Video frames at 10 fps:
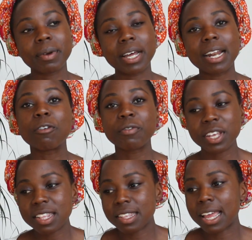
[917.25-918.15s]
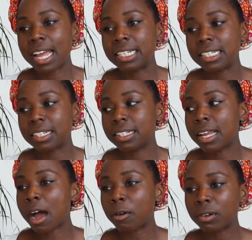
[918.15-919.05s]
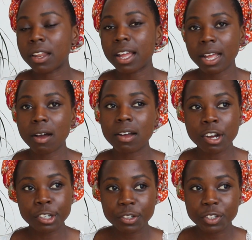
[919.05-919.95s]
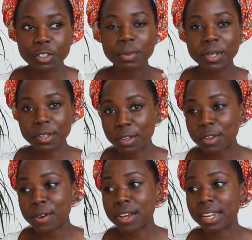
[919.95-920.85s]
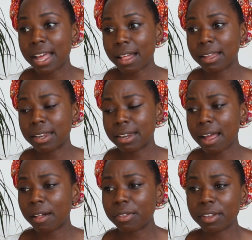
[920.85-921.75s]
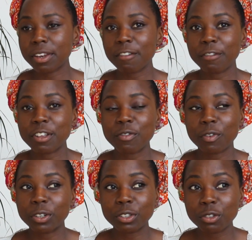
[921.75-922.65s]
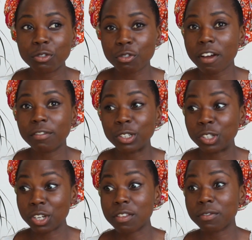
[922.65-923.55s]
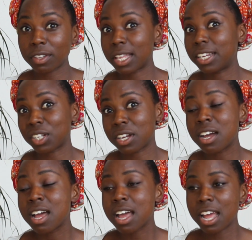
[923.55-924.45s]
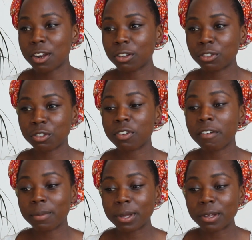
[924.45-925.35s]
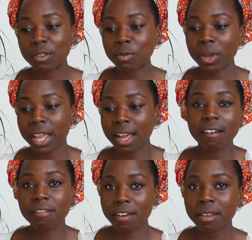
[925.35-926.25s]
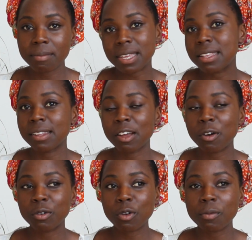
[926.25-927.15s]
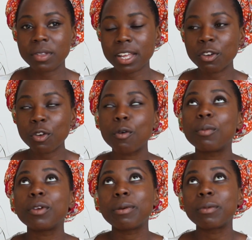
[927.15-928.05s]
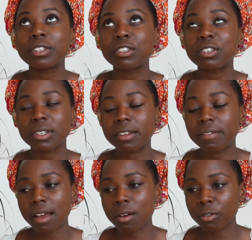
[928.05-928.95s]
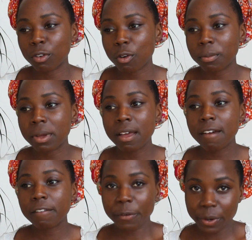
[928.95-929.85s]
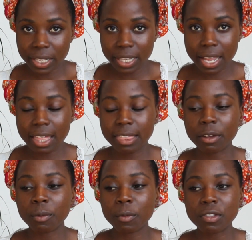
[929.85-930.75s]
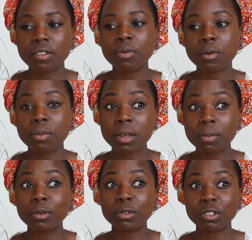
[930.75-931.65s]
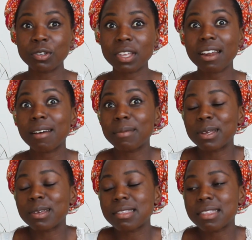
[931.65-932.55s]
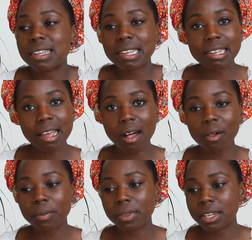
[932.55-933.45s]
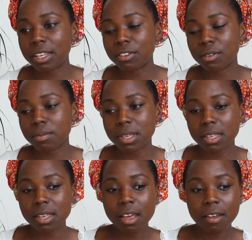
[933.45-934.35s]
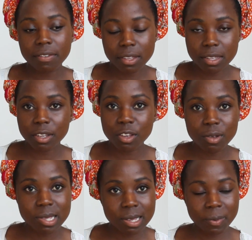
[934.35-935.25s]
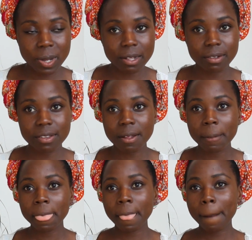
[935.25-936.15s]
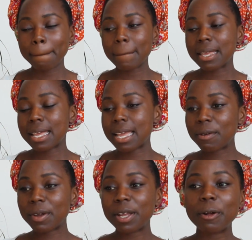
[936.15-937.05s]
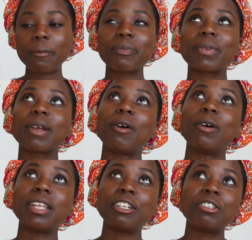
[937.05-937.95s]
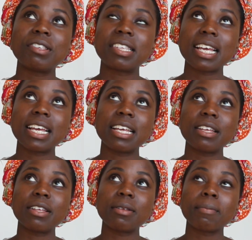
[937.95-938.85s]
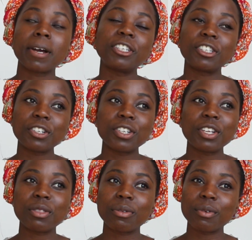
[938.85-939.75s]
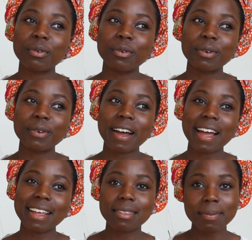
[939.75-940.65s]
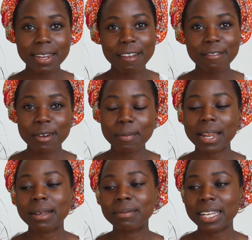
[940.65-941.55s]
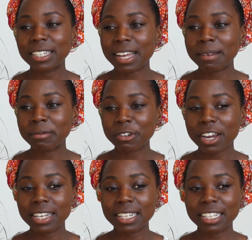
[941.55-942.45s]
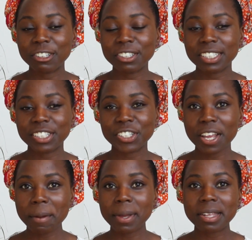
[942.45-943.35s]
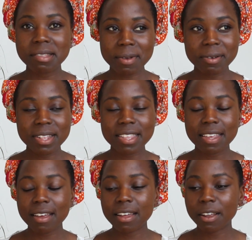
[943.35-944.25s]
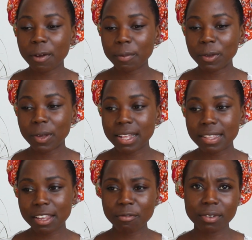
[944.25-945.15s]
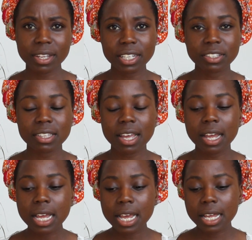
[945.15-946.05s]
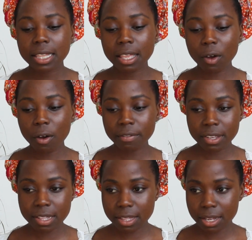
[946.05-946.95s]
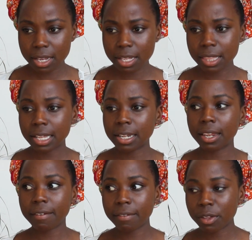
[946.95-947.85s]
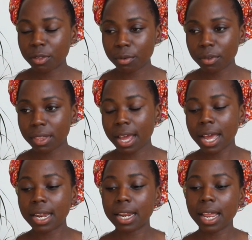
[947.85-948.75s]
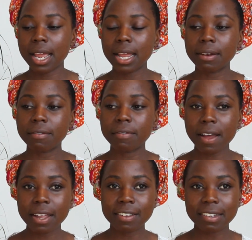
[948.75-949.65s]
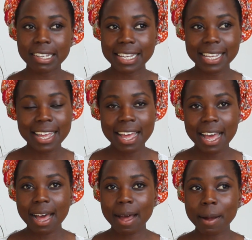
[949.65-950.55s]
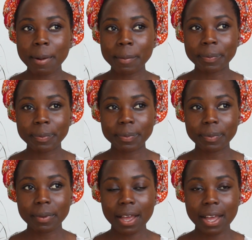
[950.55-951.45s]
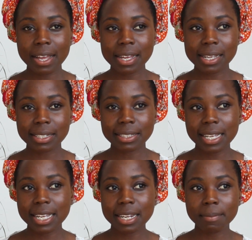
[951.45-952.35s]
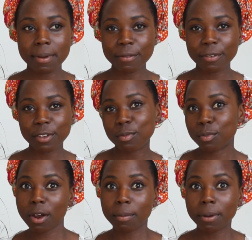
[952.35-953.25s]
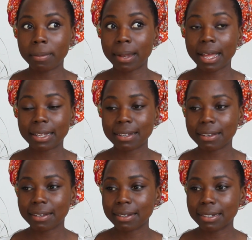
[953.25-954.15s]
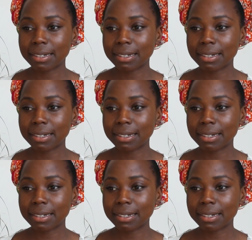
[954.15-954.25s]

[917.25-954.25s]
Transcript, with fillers: but obviously, ideally, I would like our countries to be secure and, and healthy enough for us, for us to travel just for leisure and not to travel because we can't find peace in our own homes. Like, nobody wants to live their own home freely. I think most of the people who do that are because they need help, they need to be feel secure somewhere else. Anyway, all that to say my journey through it's been everywhere but i'm like i'm trying like to just share my experience here and i hope you guys can relate to that that obviously then living through that and finally um, i dated my first proper black